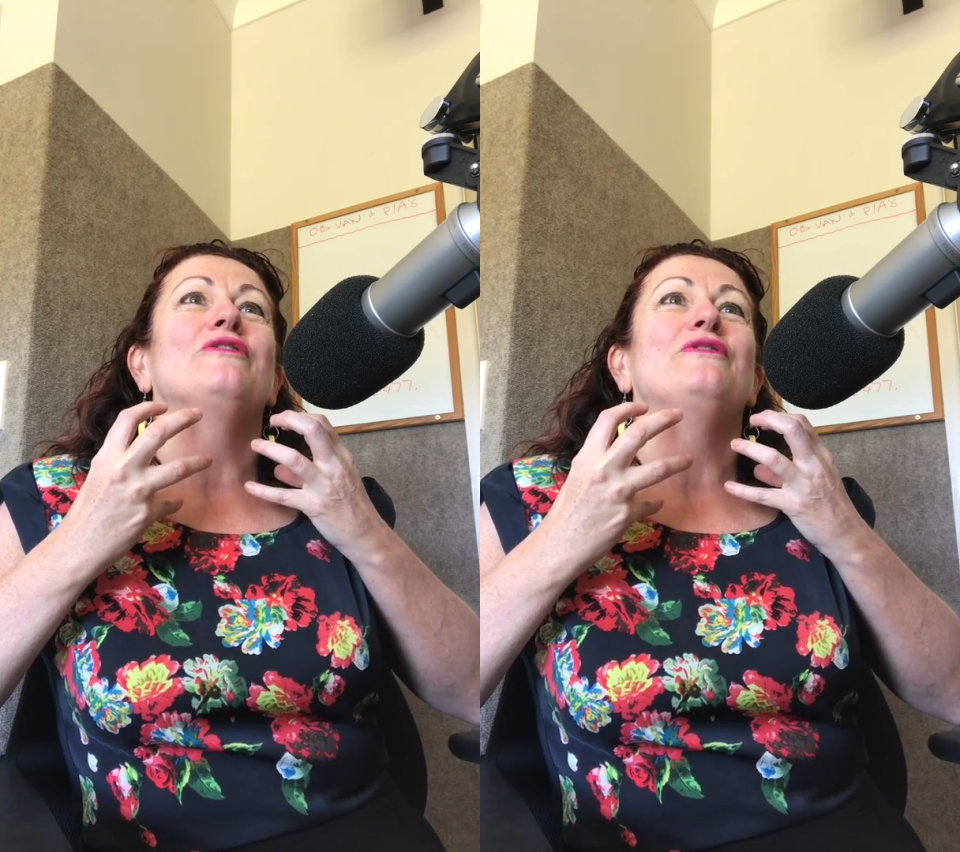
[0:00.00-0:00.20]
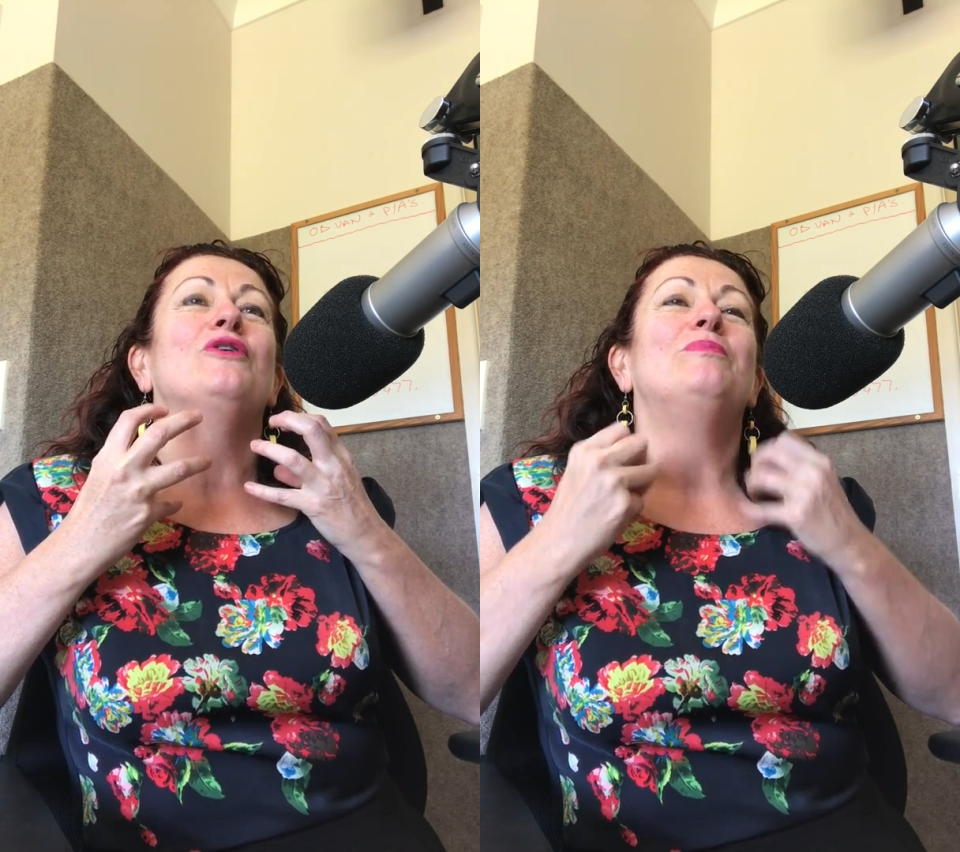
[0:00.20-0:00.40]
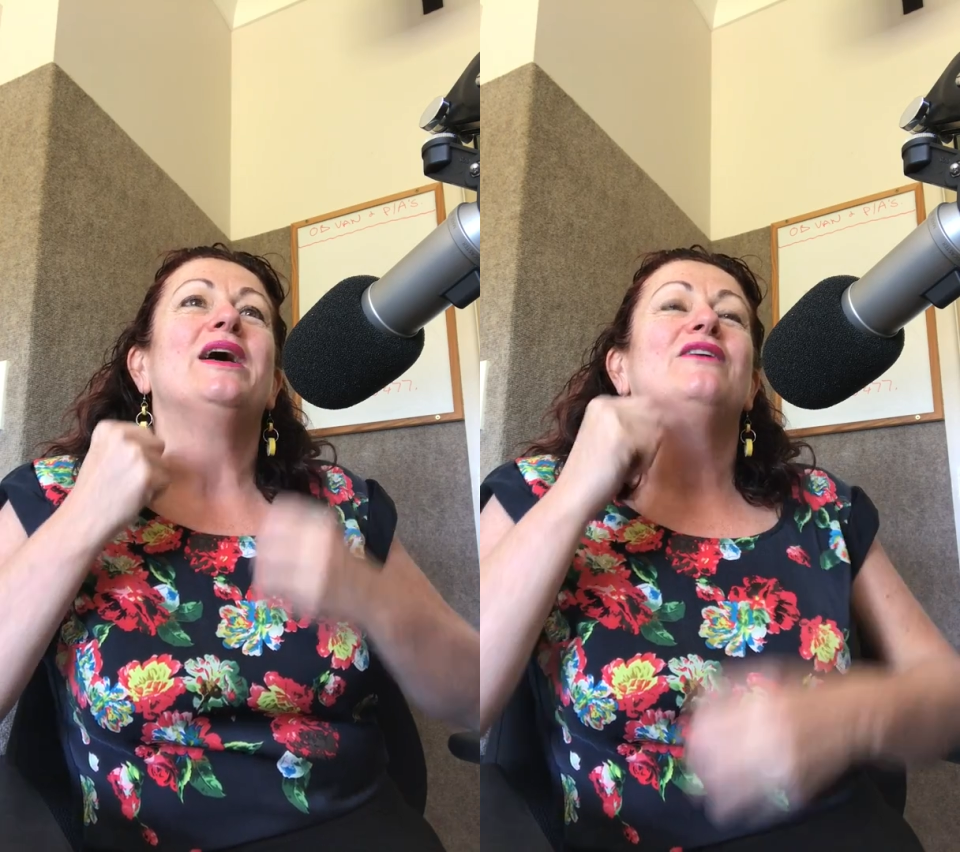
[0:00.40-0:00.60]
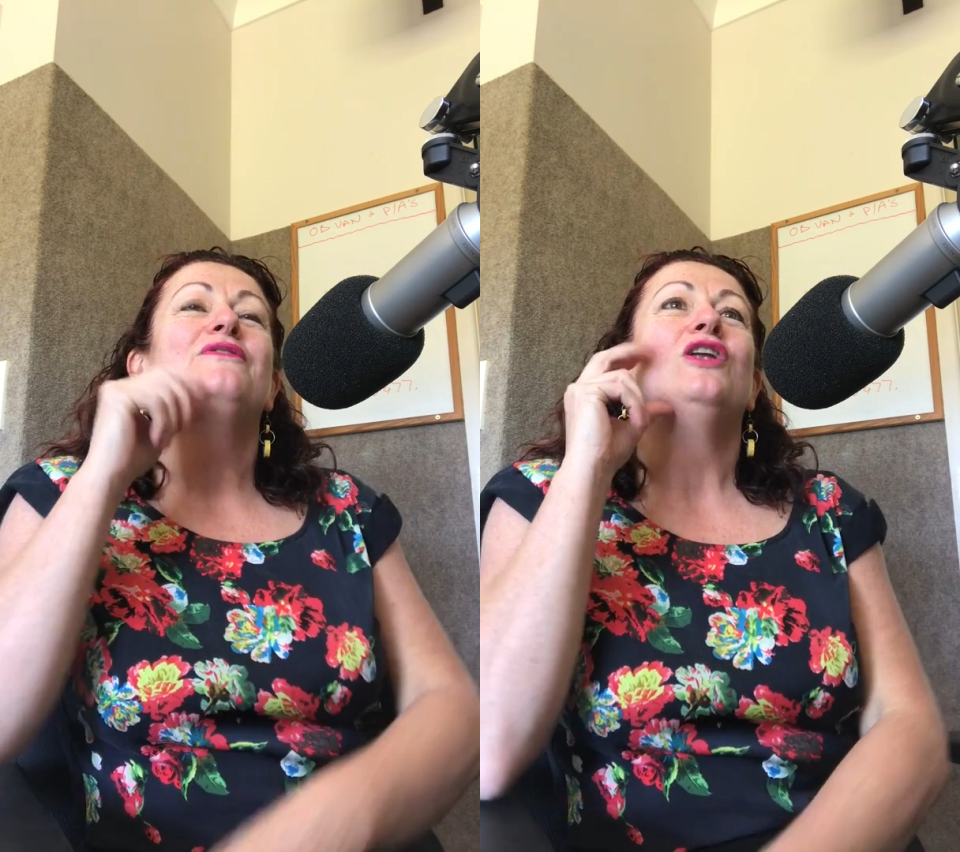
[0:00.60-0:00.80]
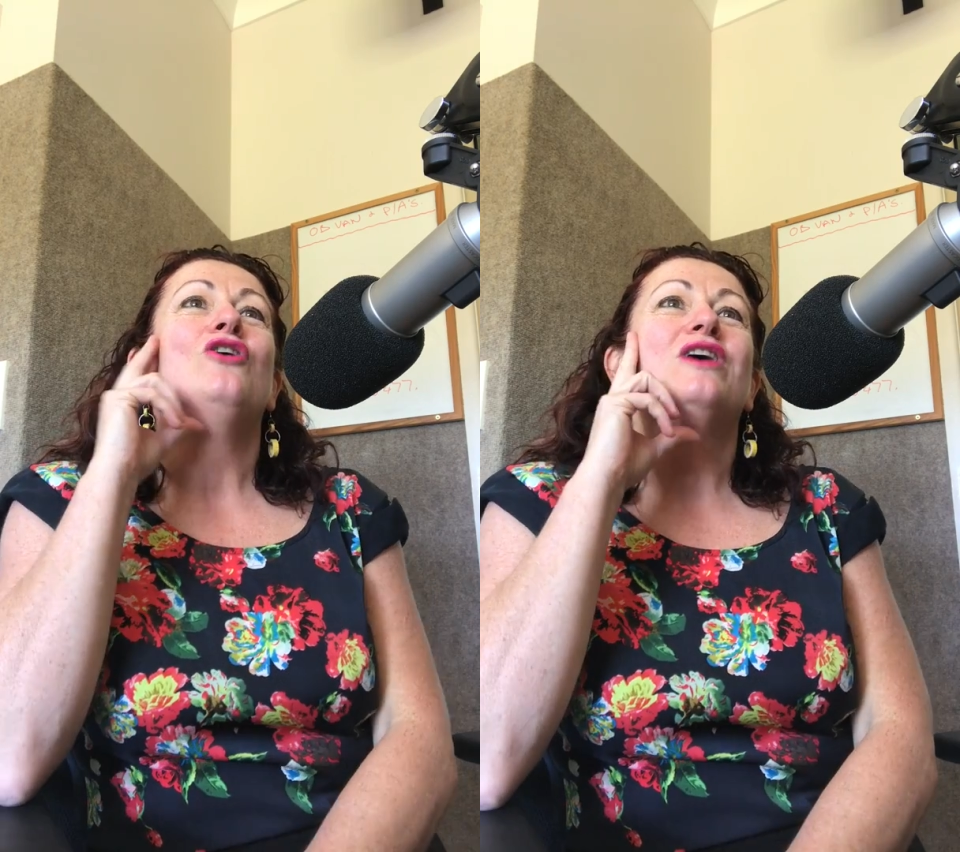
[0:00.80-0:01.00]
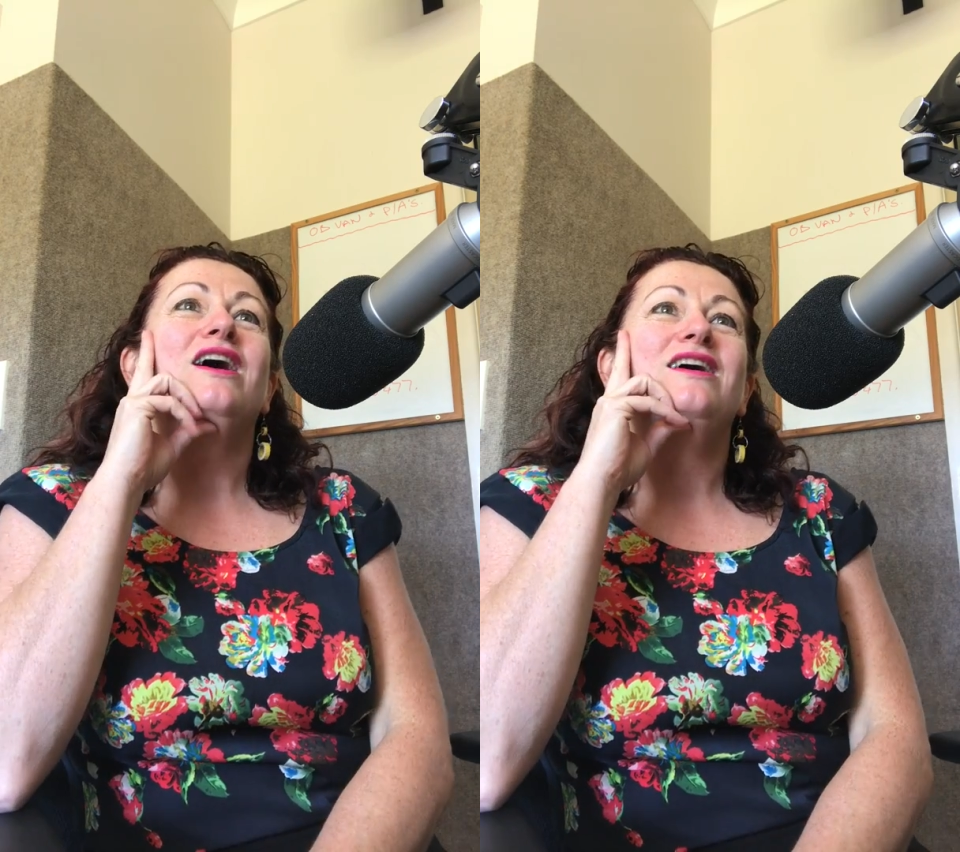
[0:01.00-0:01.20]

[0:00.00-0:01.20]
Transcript: you, you, feel better for I longer.